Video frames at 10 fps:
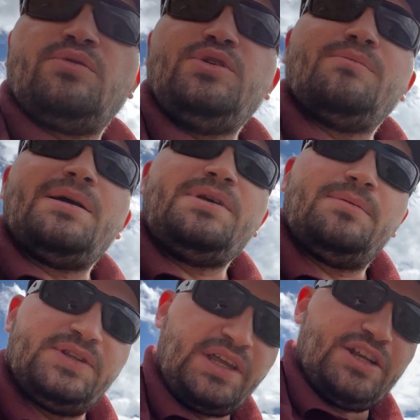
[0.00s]
you might be able
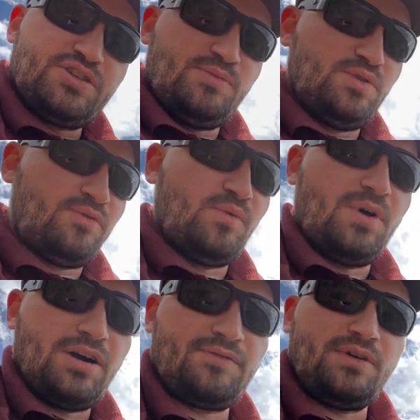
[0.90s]
to catch a beautiful
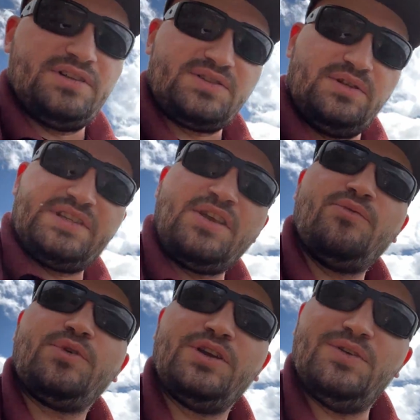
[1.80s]
waterfall. So let's see if
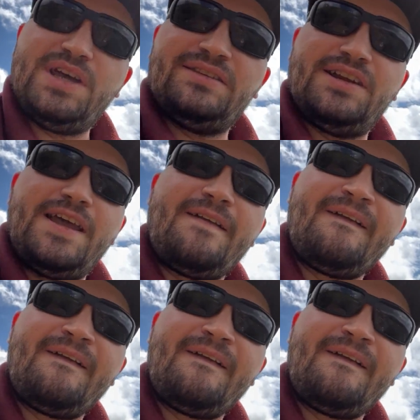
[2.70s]
we can do that today.